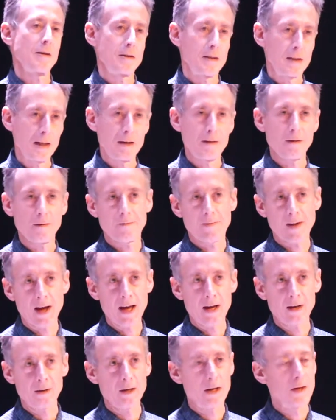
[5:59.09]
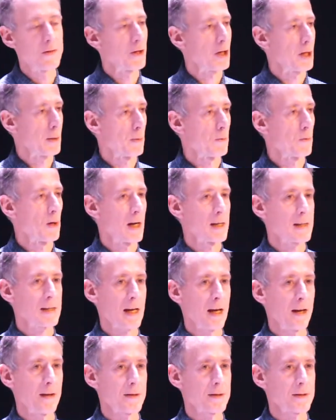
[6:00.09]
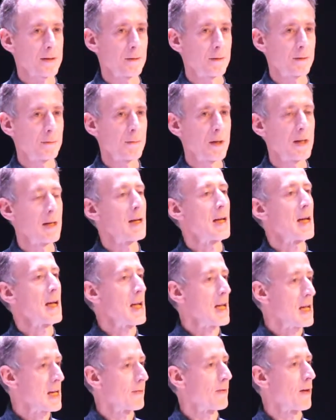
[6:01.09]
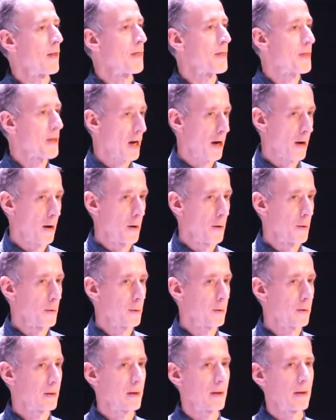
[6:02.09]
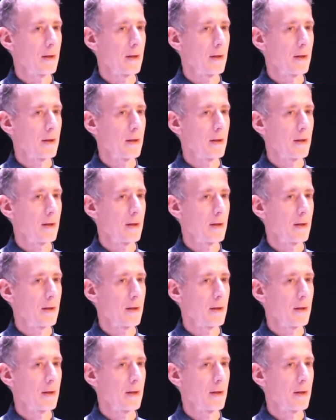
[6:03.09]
did fail in the Human Rights Council, even though